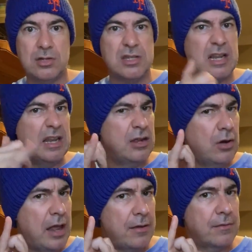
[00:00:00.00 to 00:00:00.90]
Just a little
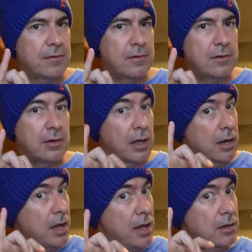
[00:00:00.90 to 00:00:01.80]
less. Not a
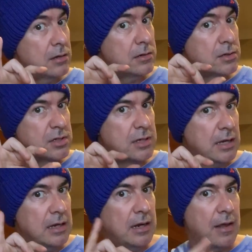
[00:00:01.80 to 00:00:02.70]
lot, just a
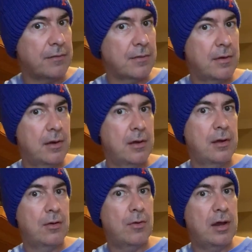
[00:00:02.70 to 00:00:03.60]
little less.
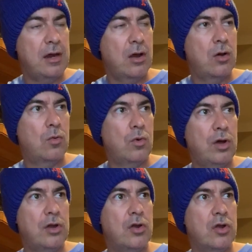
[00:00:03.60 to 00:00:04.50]
Ready?
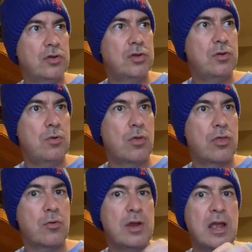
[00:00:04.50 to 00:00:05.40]
One, two,
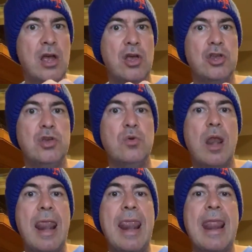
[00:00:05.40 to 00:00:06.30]
three. You
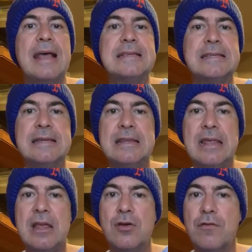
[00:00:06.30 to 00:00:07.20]
lessen
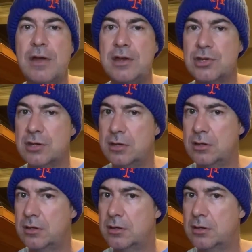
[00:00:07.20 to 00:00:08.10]
the innervation.
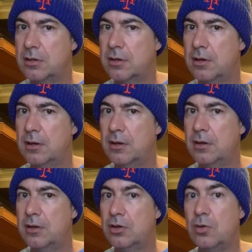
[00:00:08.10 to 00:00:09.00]

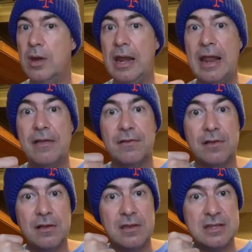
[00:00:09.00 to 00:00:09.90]
You
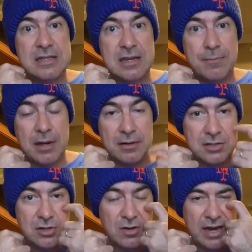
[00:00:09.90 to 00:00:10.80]
lessen the
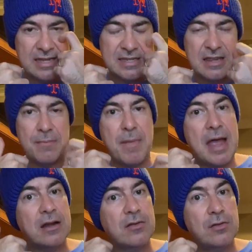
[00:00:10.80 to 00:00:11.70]
stimulus. You lessen the
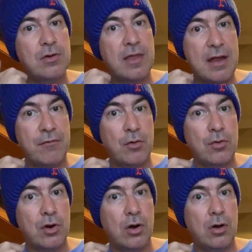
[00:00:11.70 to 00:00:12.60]
magnitude of that
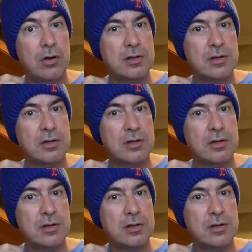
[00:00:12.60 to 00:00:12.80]
phone call.